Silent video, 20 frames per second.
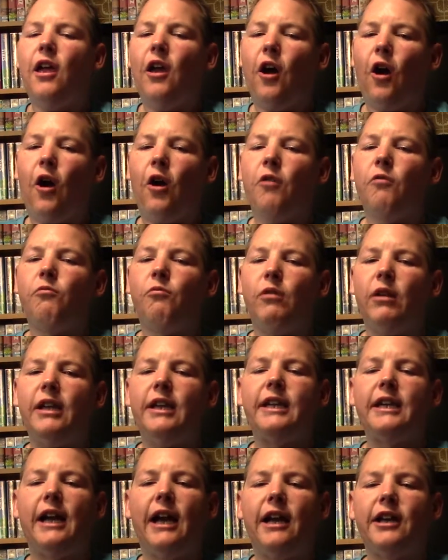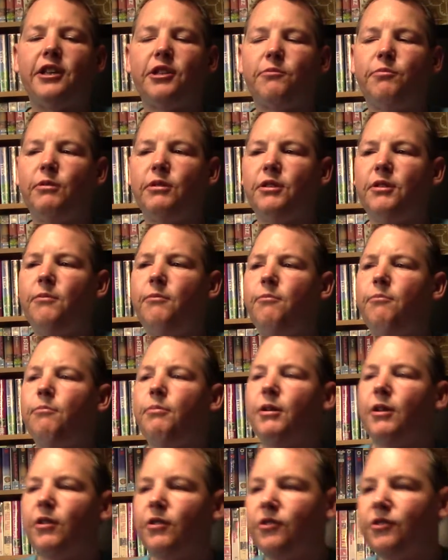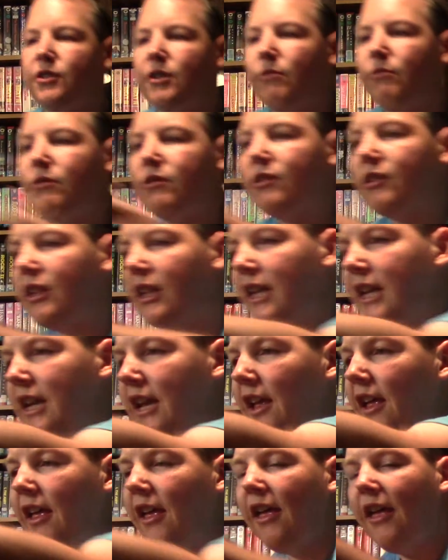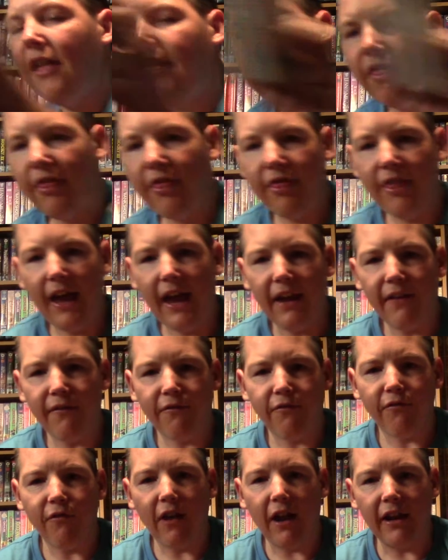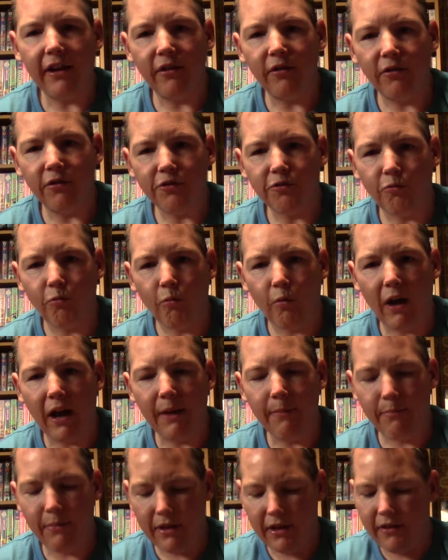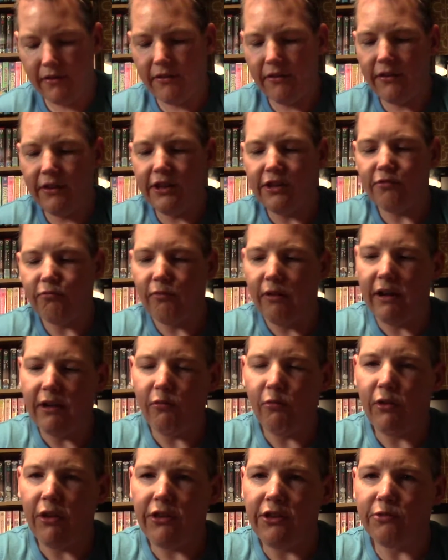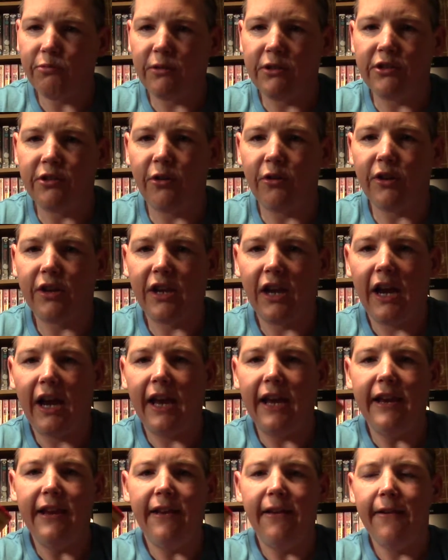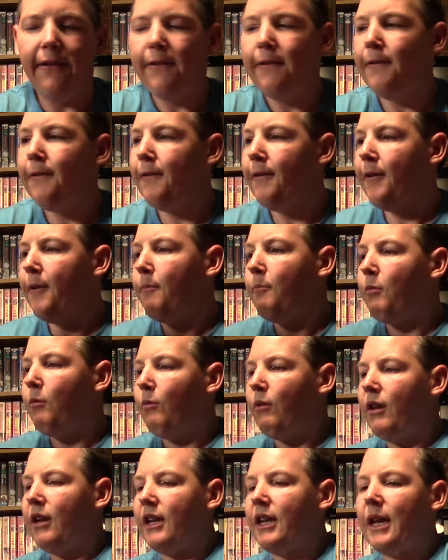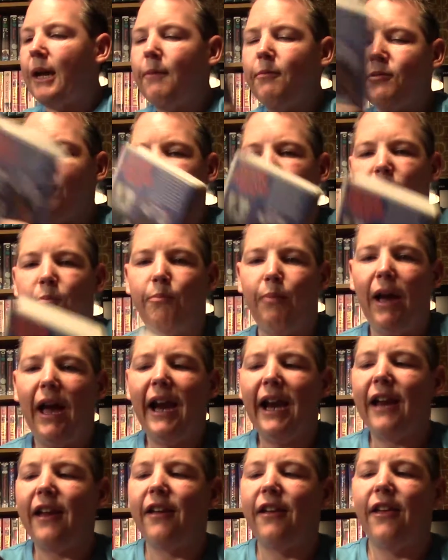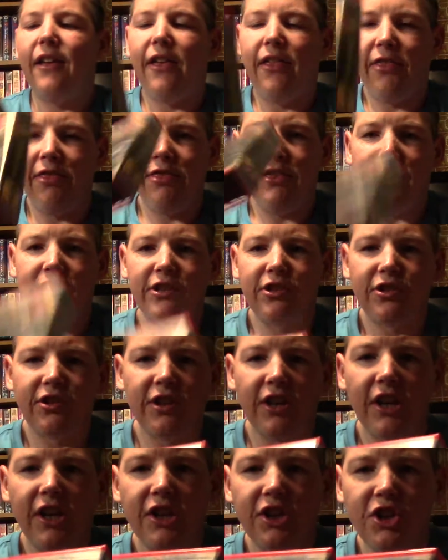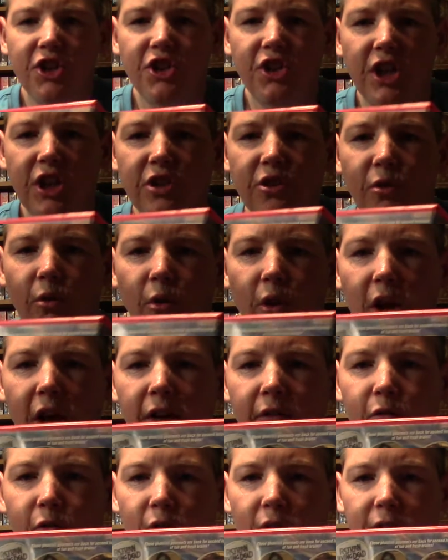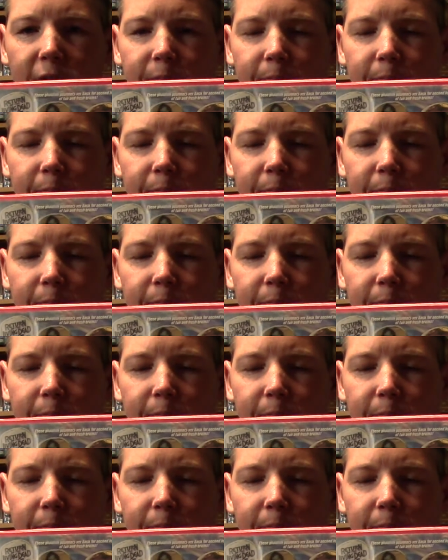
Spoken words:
I really can't split them, because seriously, that front looks way better than this one, although this one's okay. But when it comes to the back, this shits all over it.